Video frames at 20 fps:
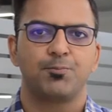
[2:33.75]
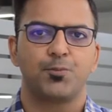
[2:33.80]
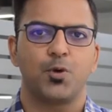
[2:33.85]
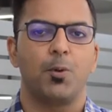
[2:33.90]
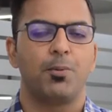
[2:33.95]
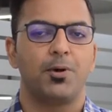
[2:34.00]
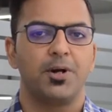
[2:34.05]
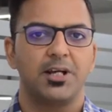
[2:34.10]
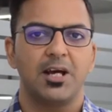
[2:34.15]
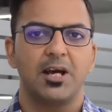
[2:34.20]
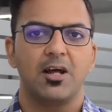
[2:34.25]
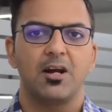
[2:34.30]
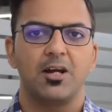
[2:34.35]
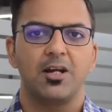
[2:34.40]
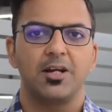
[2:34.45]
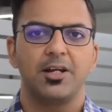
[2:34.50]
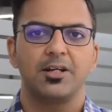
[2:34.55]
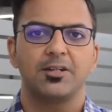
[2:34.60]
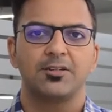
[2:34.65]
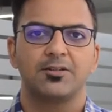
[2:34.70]
property
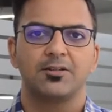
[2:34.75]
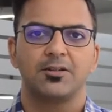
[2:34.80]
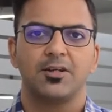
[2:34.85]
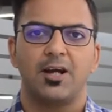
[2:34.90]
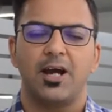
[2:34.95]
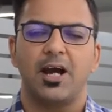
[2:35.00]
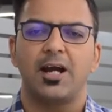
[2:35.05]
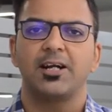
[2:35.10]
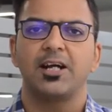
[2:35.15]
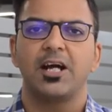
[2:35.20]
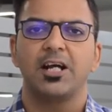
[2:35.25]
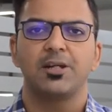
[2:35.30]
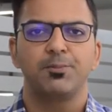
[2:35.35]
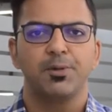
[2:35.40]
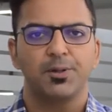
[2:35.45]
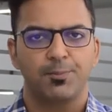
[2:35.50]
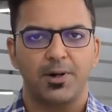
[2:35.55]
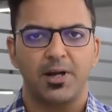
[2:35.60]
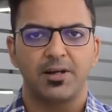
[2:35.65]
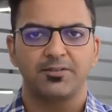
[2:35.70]
analytics, and
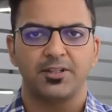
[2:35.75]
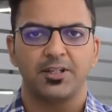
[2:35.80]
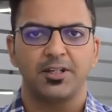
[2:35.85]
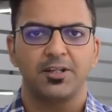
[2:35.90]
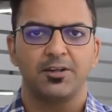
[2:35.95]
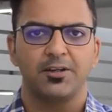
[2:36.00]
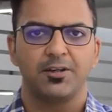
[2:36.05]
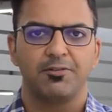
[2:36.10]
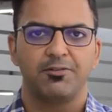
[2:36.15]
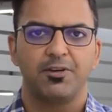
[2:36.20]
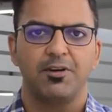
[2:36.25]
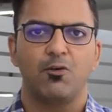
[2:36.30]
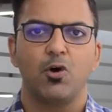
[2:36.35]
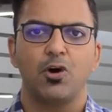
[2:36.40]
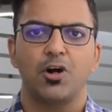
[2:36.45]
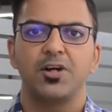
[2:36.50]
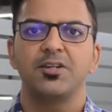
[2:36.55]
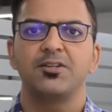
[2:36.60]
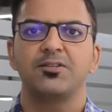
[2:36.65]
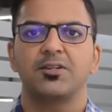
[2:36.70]
dynamic pricing, we have
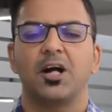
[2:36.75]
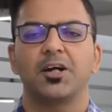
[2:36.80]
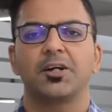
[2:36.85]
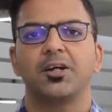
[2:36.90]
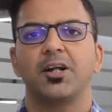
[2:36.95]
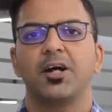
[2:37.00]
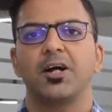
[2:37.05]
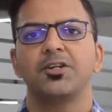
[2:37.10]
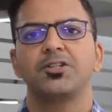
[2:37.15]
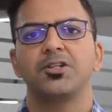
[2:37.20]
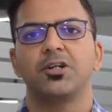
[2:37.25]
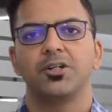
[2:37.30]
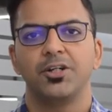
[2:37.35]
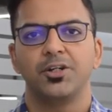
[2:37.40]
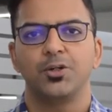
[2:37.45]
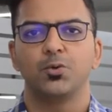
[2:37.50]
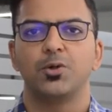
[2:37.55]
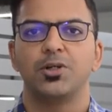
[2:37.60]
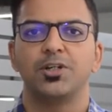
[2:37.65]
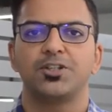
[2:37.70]
already started our journey
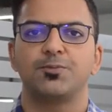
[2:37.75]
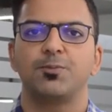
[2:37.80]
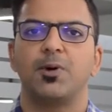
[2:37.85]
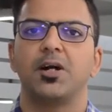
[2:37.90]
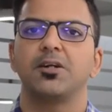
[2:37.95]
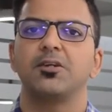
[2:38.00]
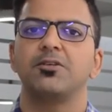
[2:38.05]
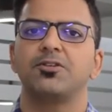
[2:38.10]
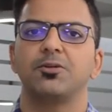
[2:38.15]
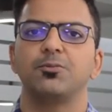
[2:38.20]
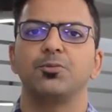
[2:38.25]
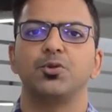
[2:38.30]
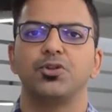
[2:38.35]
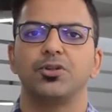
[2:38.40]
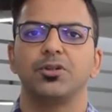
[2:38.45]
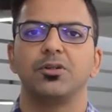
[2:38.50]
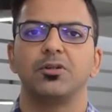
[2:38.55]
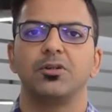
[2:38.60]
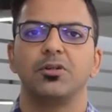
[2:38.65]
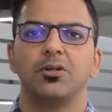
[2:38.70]
towards smart distribution.